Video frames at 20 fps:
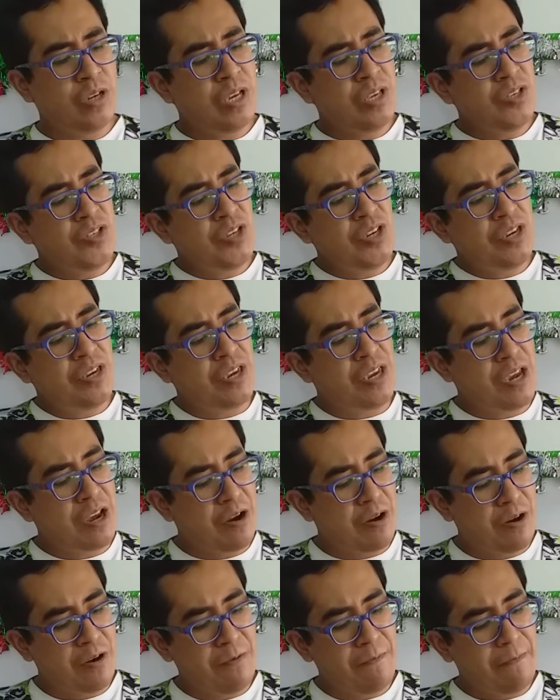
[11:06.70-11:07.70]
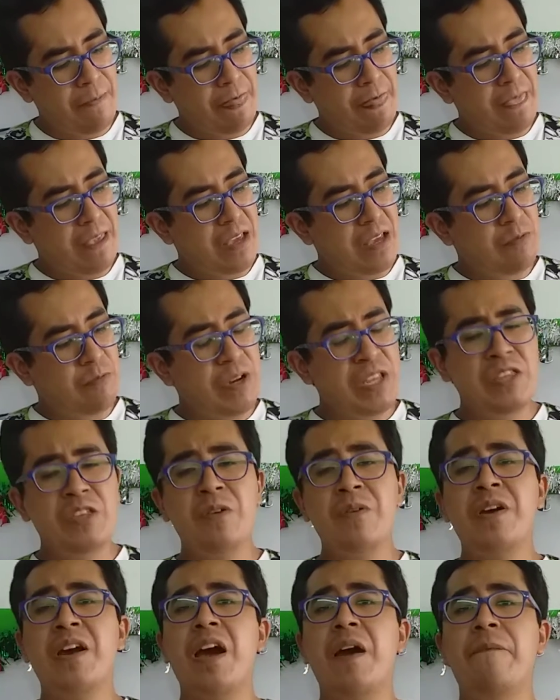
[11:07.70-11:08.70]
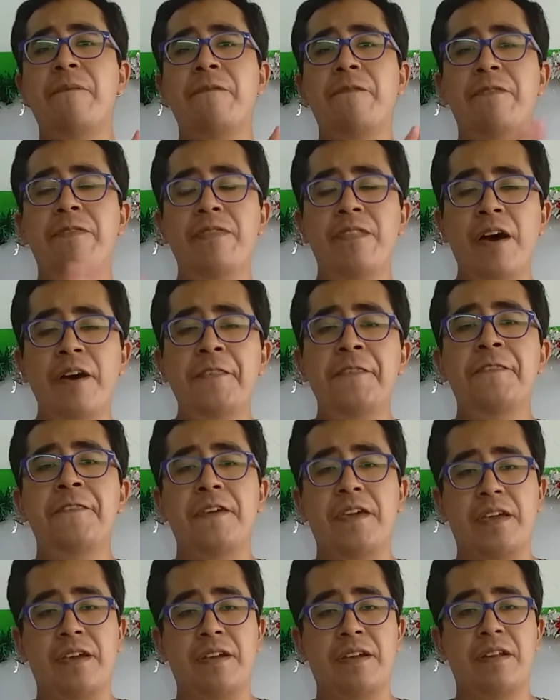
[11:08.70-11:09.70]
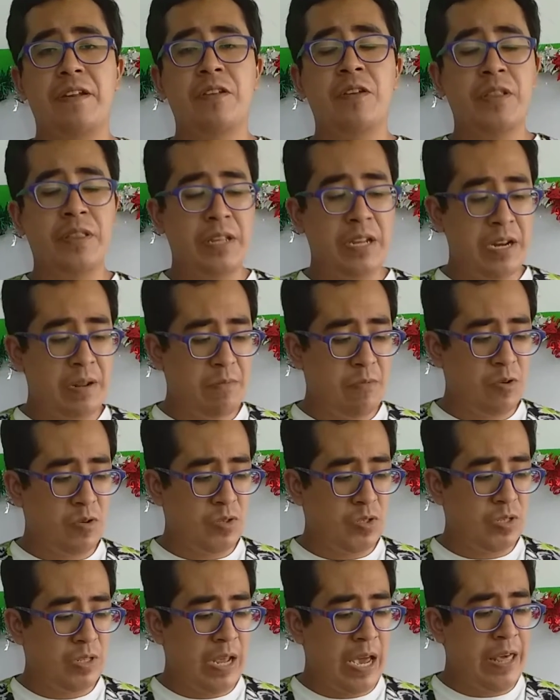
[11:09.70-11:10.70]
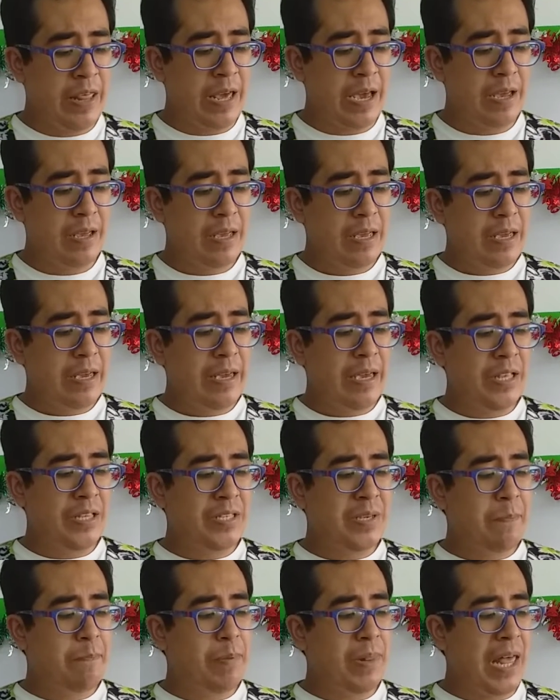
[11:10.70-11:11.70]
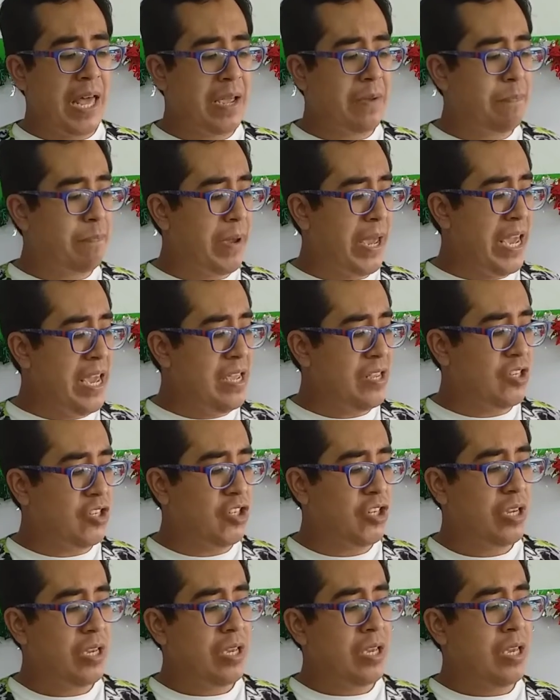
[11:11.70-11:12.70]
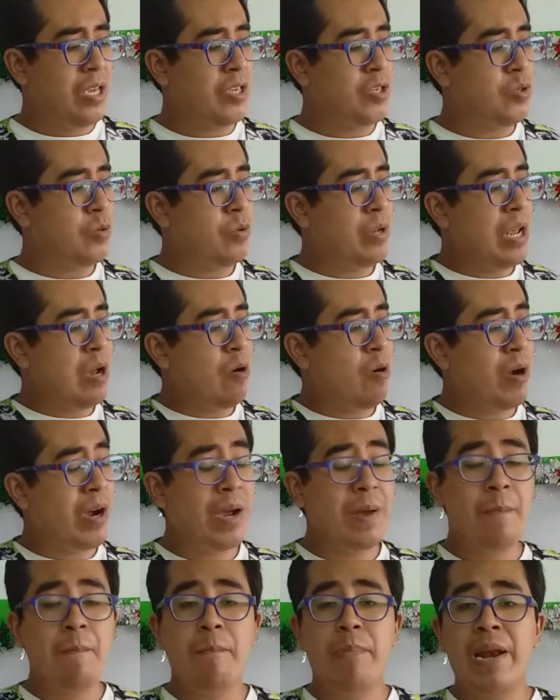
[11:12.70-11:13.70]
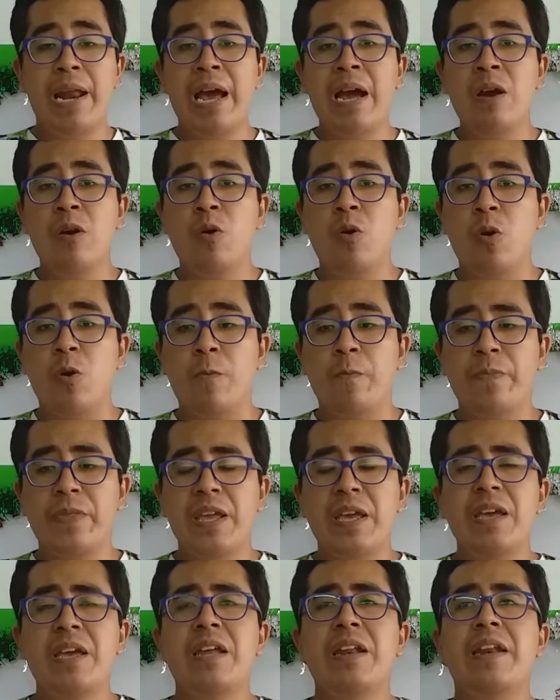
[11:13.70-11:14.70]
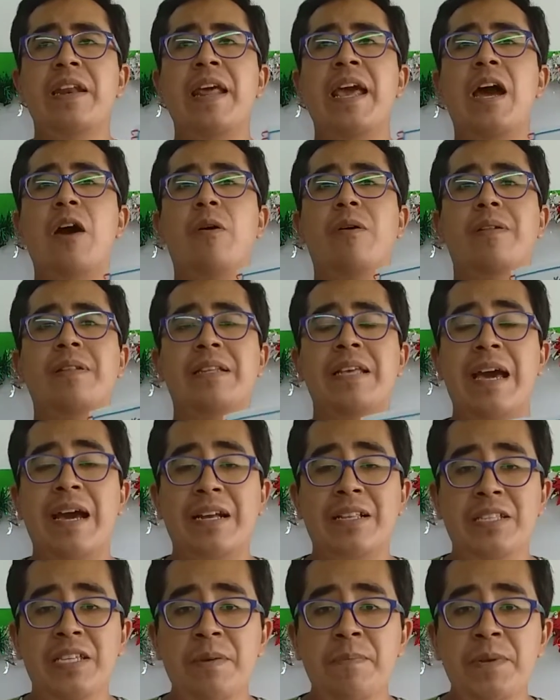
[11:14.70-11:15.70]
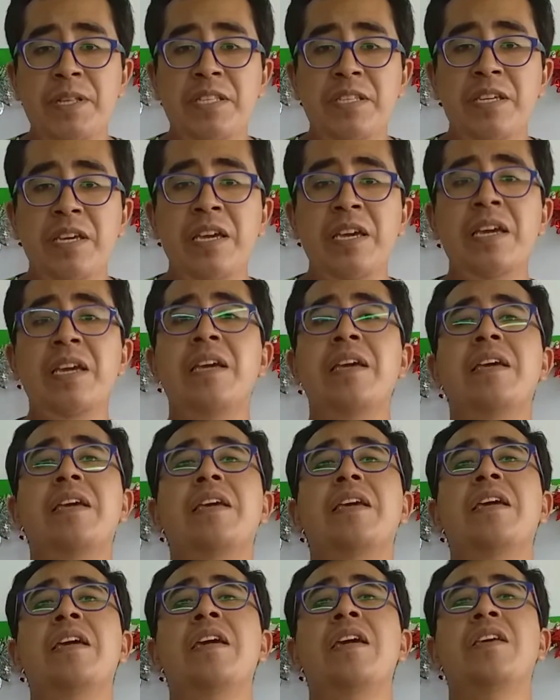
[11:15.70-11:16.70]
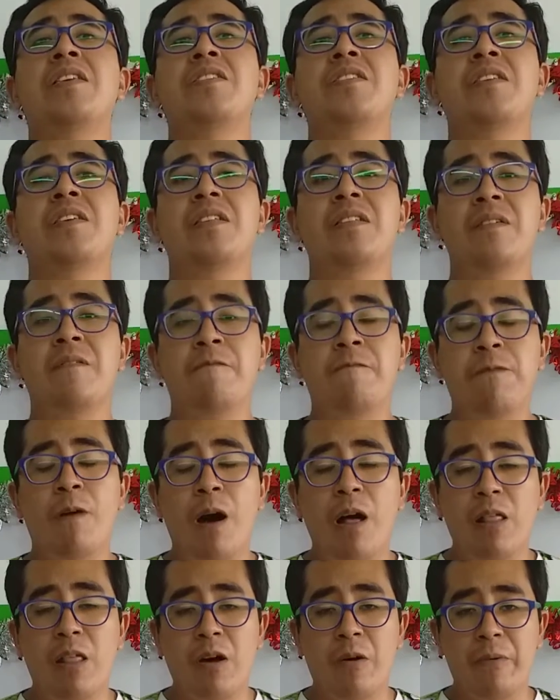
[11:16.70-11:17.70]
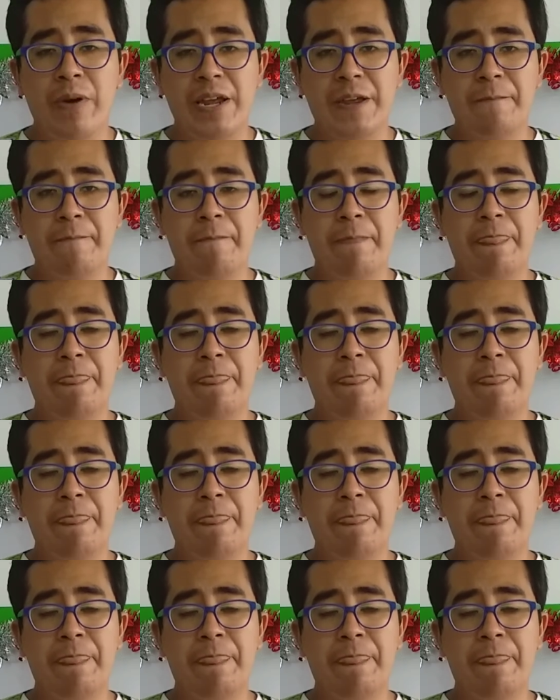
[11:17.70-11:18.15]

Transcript: can see here, we don't have nothing. No tenemos nada. It's a blank page. Es una hoja en blanco. Now, the activity is the following.